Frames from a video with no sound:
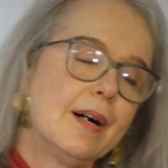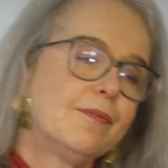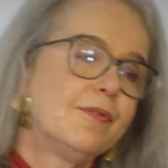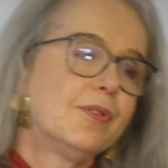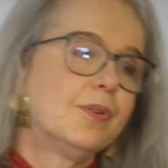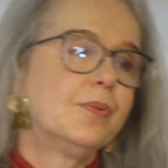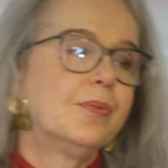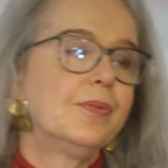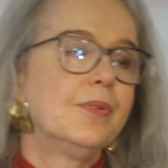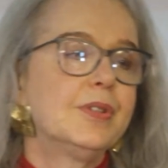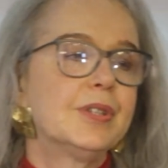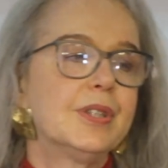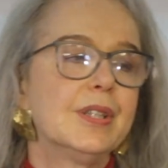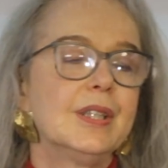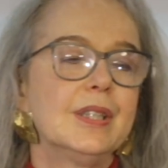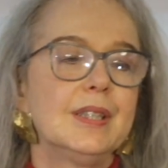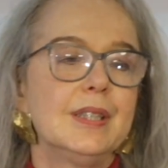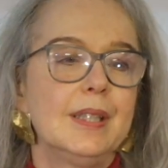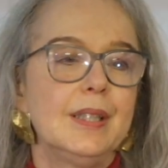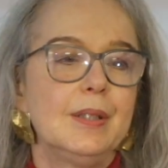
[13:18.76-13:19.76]

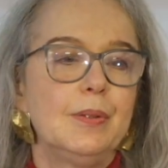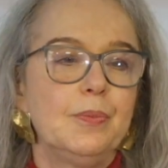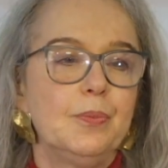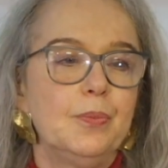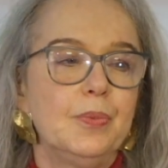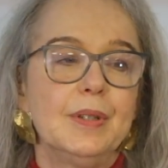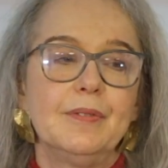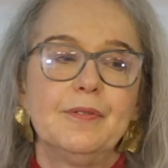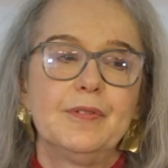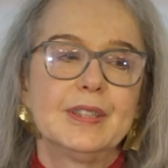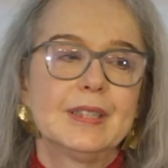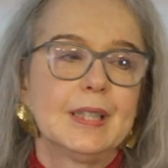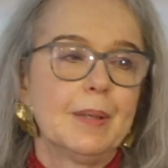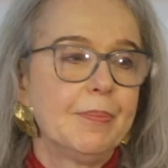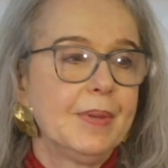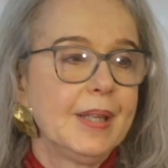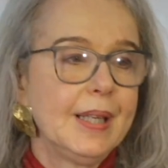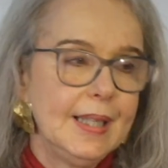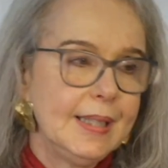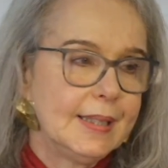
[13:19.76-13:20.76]
for
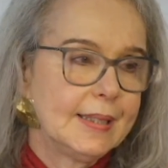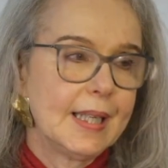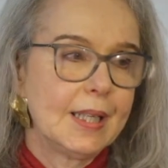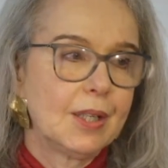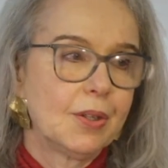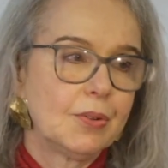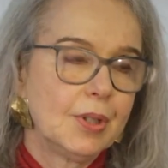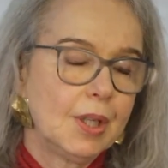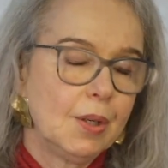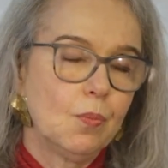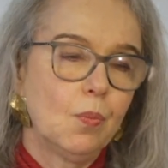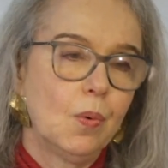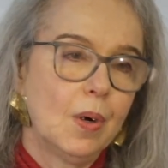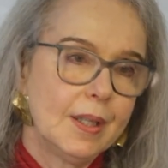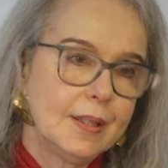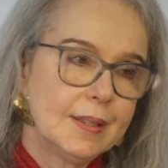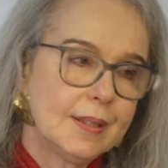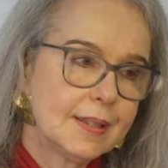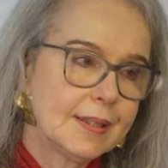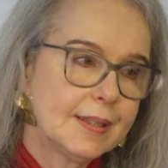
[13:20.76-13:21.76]
something he said only
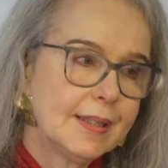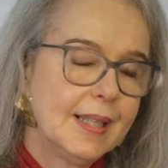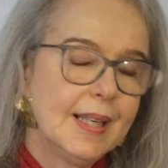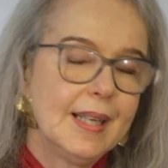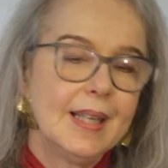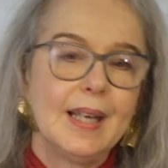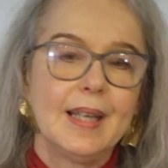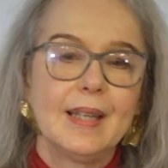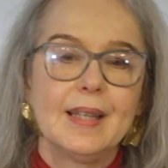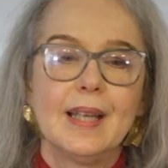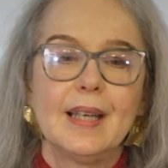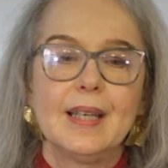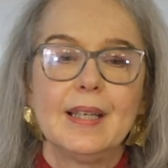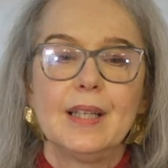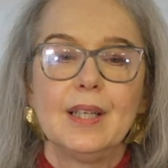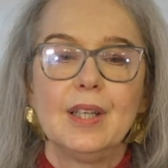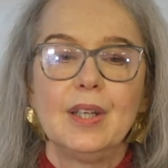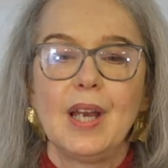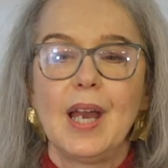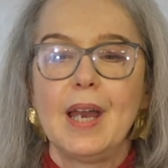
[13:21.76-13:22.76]
once, that
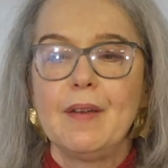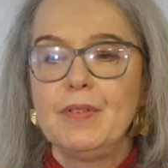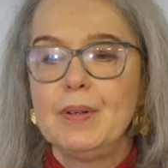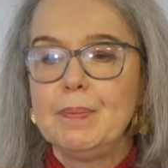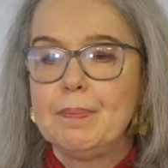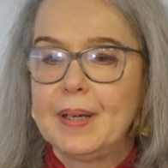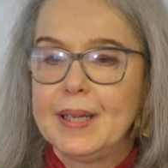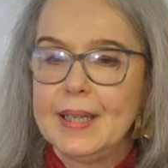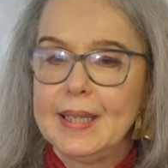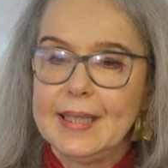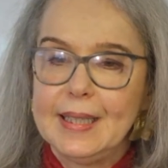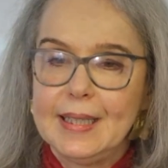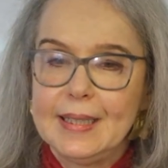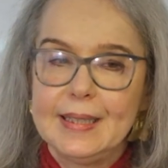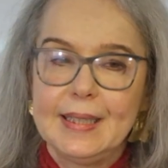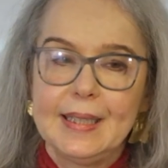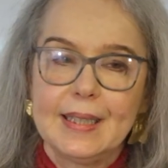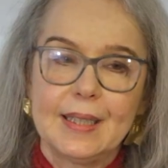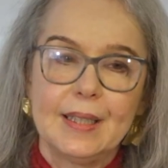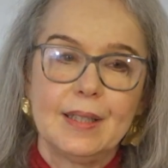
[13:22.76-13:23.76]
everybody in
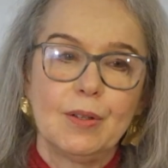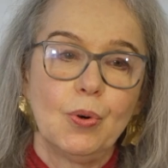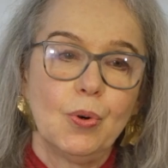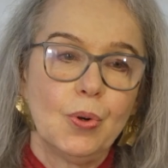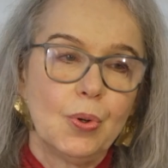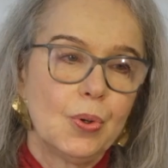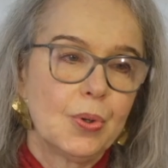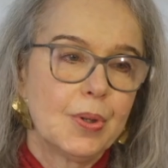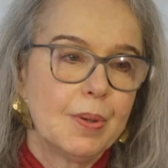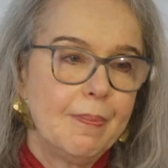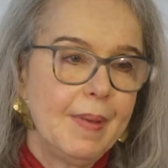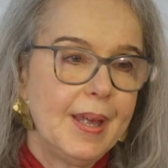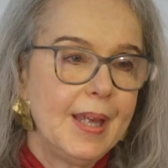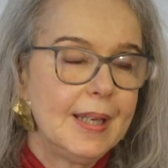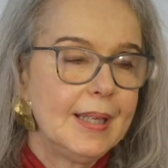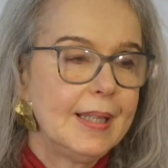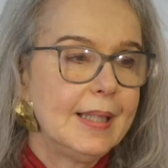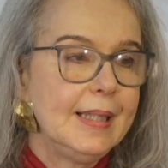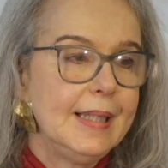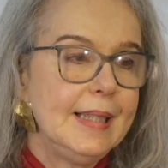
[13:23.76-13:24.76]
India, all the
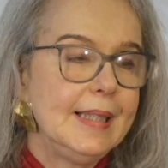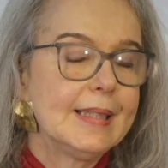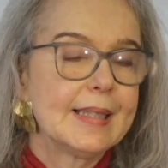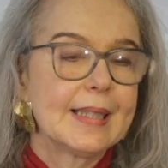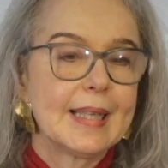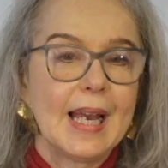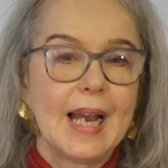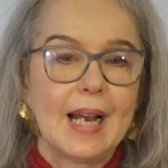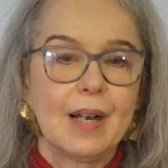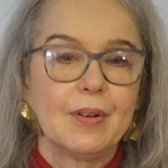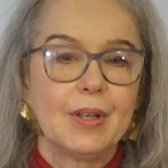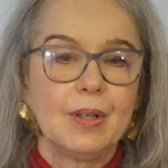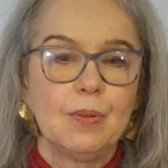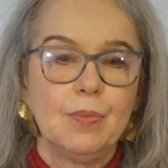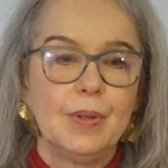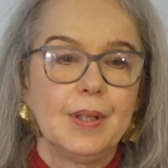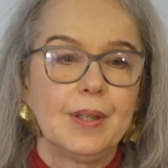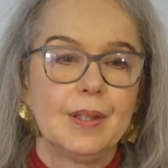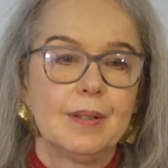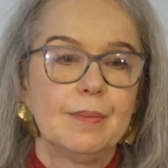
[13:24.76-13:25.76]
men need to carry
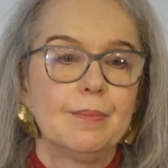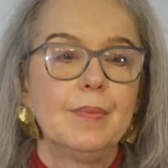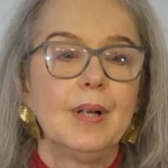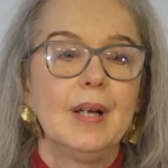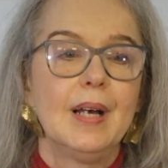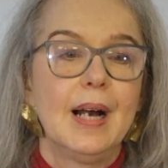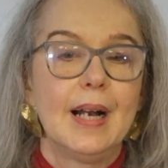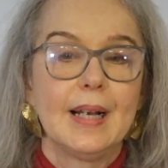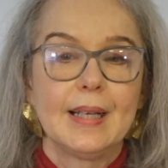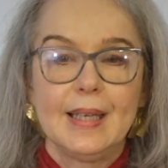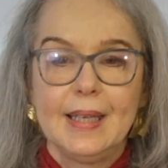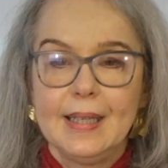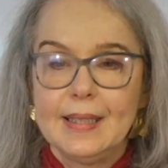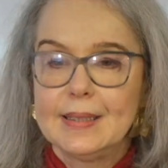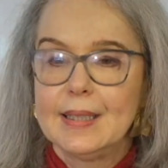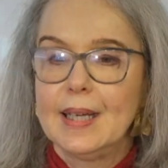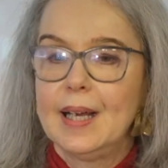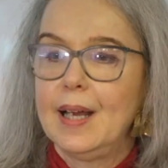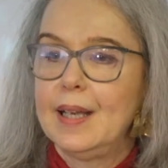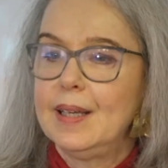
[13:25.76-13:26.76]
with them a
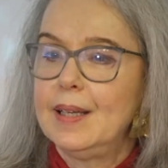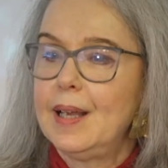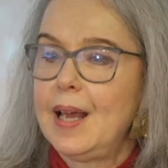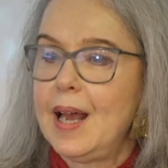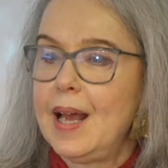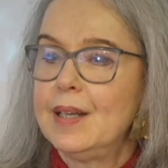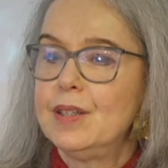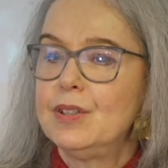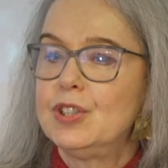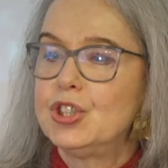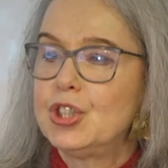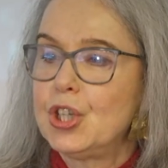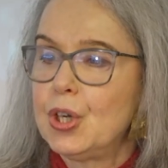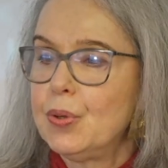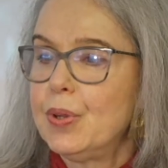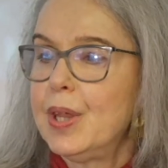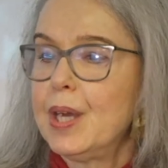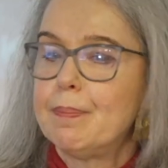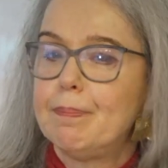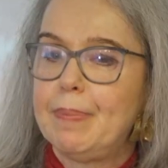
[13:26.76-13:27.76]
Gita and
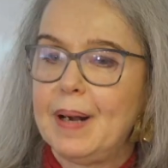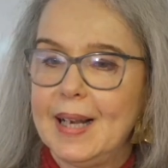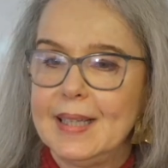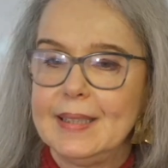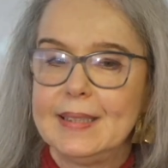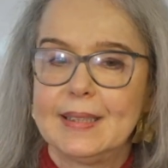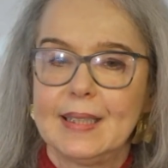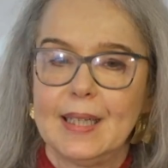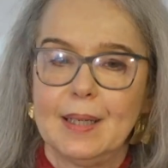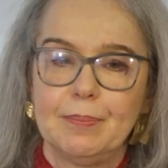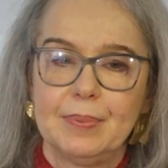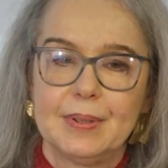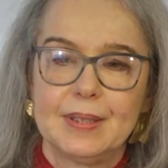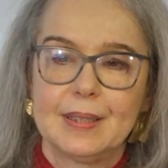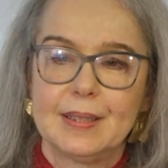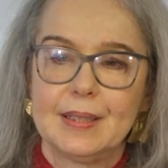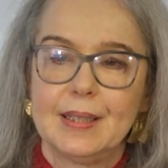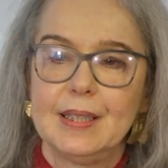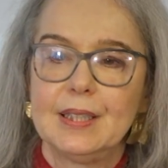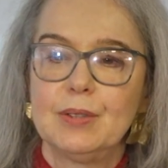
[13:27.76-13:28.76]
show their
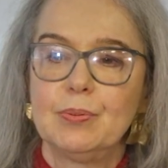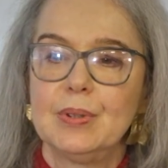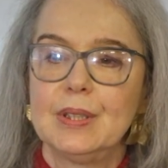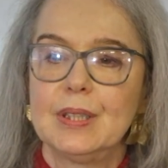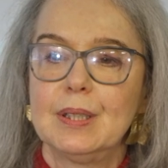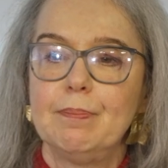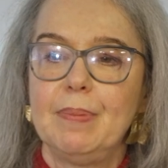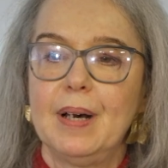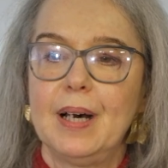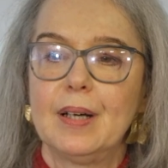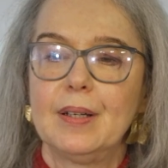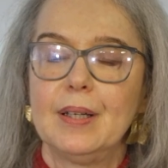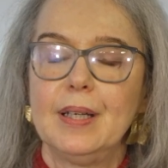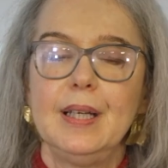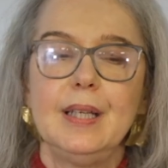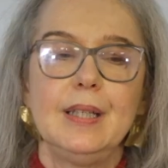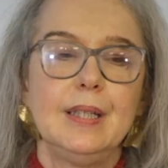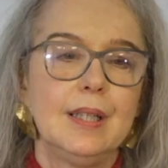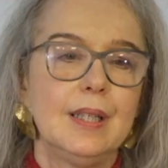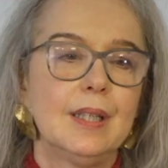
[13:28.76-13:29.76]
biceps. This was about
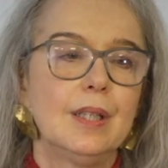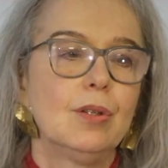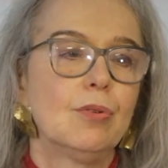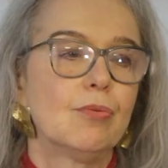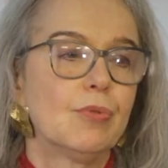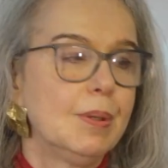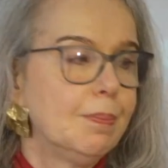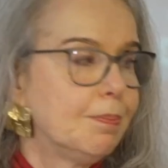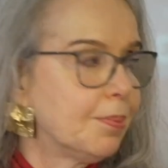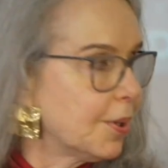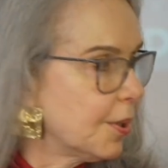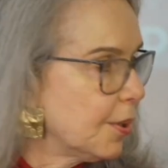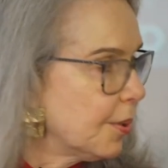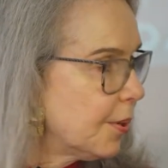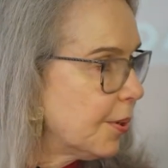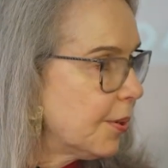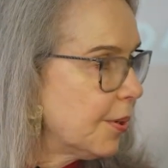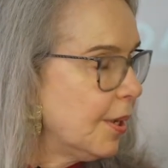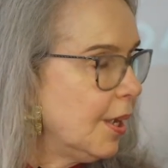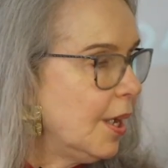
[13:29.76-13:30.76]
Indian
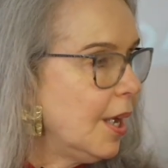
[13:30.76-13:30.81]
rebirth,